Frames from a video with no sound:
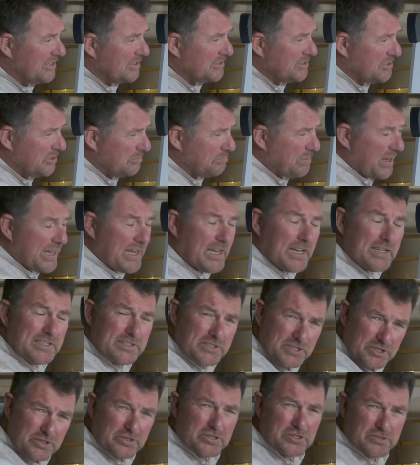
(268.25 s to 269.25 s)
to
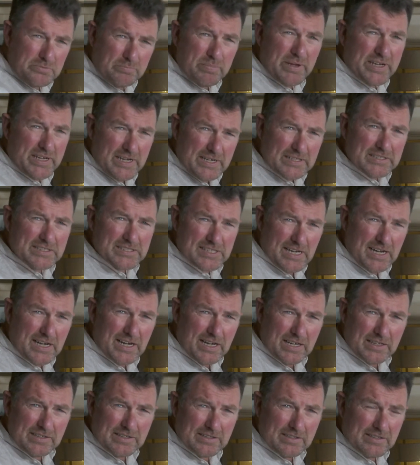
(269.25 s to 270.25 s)
just being
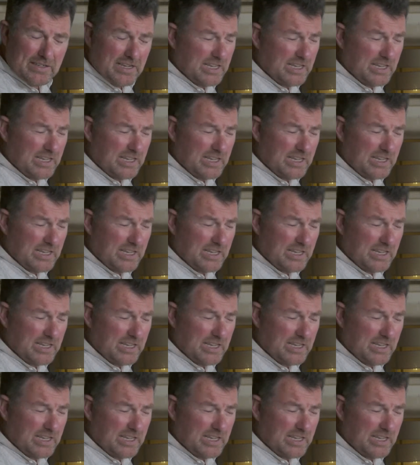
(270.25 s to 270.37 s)
sad.